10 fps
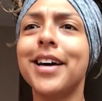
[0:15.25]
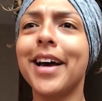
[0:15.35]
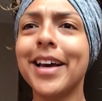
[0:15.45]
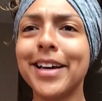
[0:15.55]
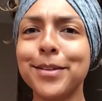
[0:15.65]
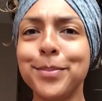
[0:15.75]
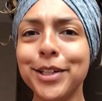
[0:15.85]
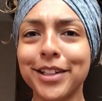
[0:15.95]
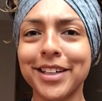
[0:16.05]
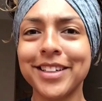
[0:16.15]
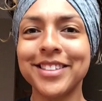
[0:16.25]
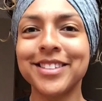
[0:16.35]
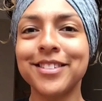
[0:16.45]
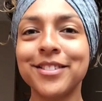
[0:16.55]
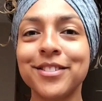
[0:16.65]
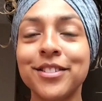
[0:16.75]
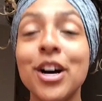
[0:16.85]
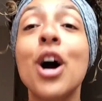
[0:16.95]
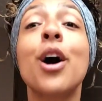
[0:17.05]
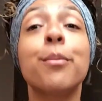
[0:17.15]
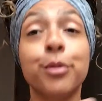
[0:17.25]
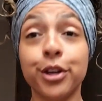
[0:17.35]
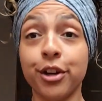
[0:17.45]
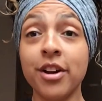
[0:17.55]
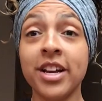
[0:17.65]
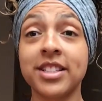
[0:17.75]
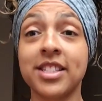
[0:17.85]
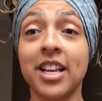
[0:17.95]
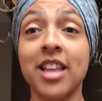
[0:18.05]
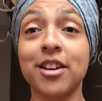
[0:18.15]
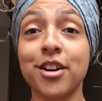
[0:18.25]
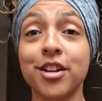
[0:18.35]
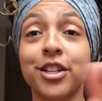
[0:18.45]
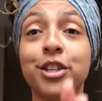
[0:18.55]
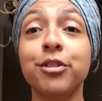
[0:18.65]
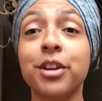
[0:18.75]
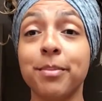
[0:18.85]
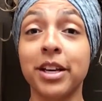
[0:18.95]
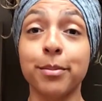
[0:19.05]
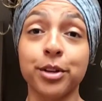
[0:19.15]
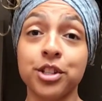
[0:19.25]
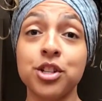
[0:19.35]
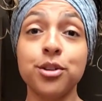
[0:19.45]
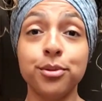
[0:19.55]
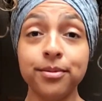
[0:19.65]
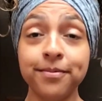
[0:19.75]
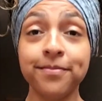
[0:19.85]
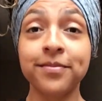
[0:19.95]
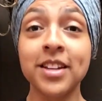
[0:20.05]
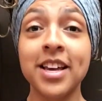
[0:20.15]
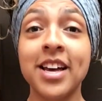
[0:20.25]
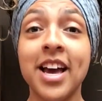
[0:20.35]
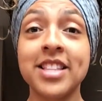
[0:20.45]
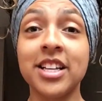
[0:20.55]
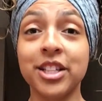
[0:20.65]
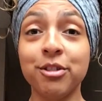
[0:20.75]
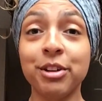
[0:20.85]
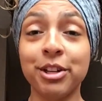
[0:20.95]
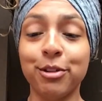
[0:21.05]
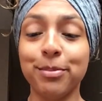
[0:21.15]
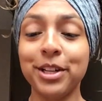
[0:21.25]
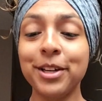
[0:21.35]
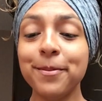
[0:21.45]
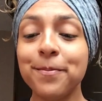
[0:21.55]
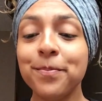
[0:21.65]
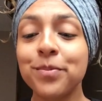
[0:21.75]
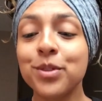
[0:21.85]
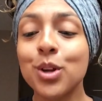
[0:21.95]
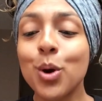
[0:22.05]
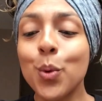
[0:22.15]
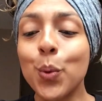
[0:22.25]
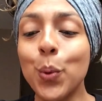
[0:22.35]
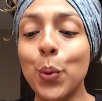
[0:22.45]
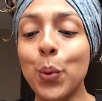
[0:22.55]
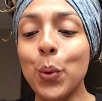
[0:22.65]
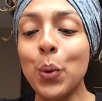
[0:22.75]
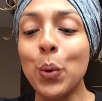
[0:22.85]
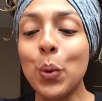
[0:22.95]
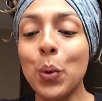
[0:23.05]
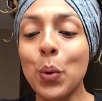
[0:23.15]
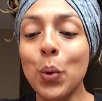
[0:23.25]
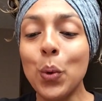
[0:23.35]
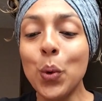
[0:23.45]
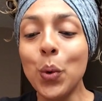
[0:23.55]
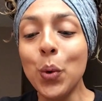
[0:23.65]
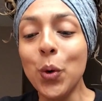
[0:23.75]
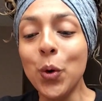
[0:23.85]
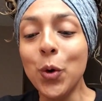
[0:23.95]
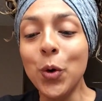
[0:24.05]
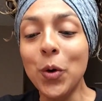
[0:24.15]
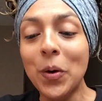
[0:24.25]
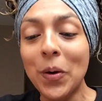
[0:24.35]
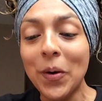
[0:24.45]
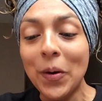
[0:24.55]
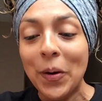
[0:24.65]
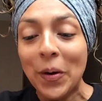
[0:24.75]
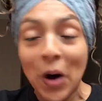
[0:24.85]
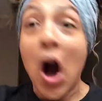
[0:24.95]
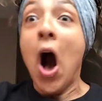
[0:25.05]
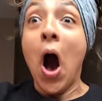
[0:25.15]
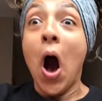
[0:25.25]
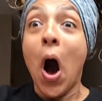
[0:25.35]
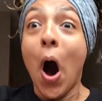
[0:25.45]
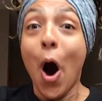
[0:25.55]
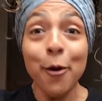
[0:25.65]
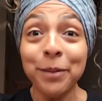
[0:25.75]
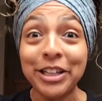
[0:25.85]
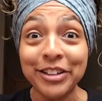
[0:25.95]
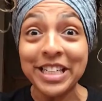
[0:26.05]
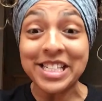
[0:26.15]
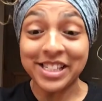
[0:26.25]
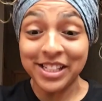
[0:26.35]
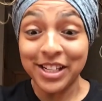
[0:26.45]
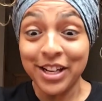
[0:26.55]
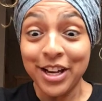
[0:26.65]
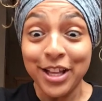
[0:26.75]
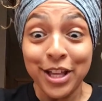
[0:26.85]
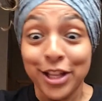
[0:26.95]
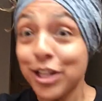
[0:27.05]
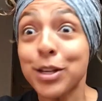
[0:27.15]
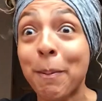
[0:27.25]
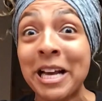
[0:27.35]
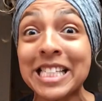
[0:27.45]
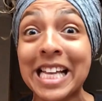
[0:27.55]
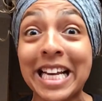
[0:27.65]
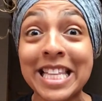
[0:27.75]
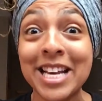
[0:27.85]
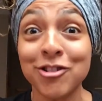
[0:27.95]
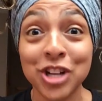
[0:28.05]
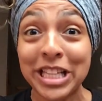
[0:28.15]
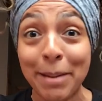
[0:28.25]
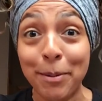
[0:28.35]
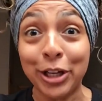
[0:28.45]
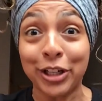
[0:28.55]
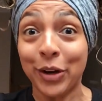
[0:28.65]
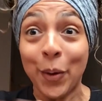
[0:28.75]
I got a book. Put your hands together. You can make a book too. And then you can open it. Ooh. Oh my goodness! There's a pink snake in there! Shut that book!